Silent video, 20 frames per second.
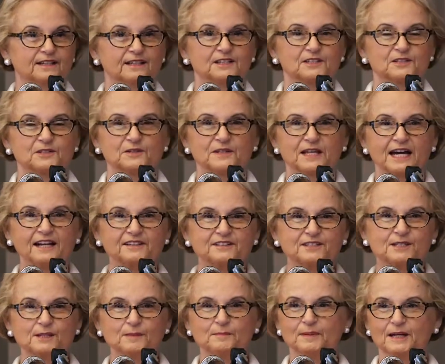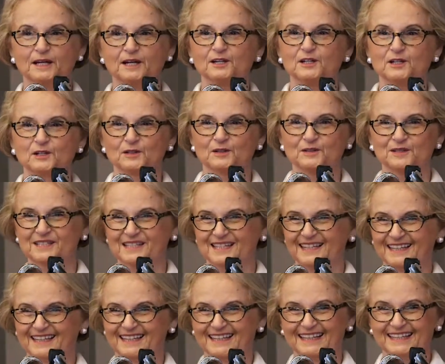So that's the big news.
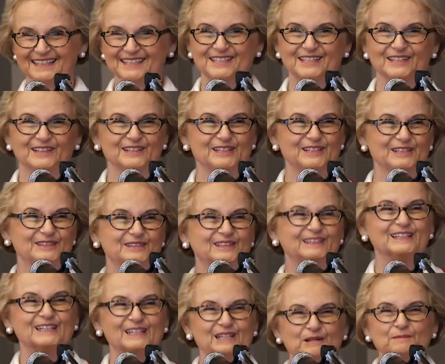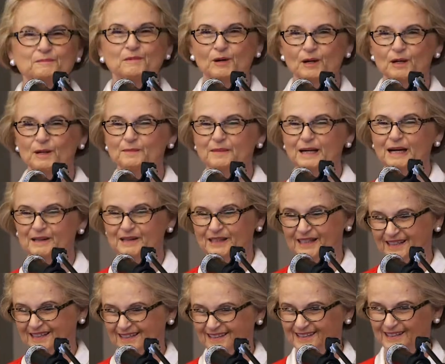And so you will hear more about
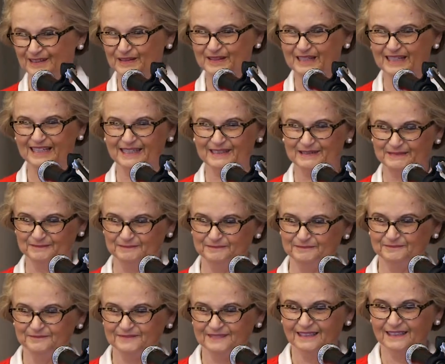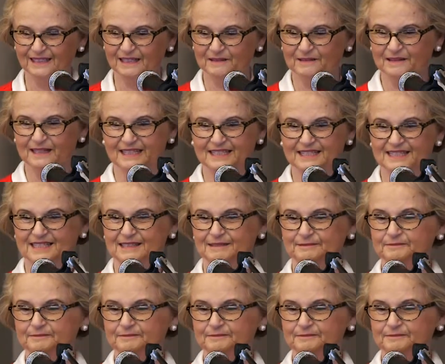it. Okay. All right.